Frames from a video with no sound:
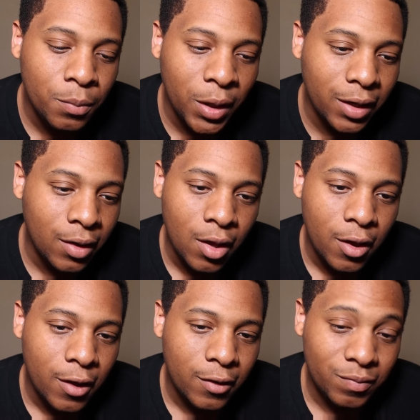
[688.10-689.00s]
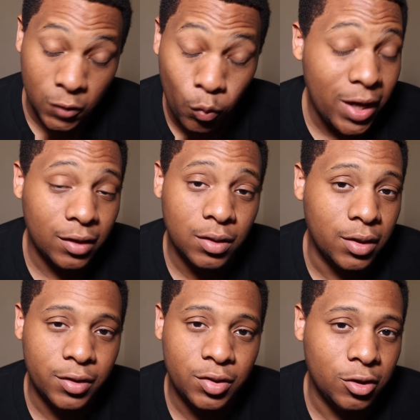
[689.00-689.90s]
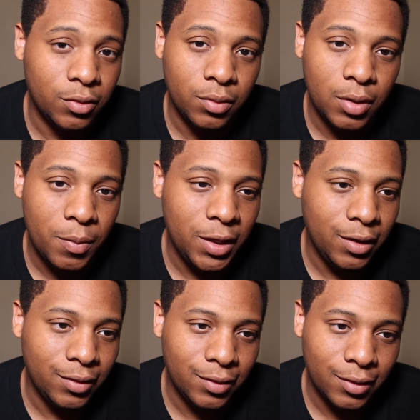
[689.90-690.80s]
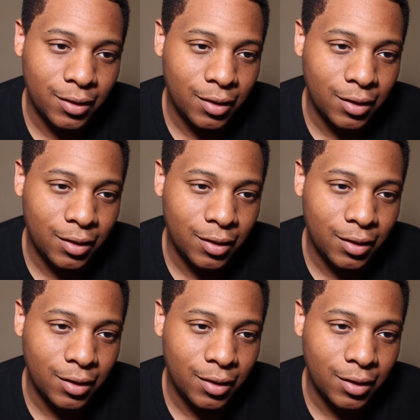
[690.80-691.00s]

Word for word: But the way it looks too, I mean,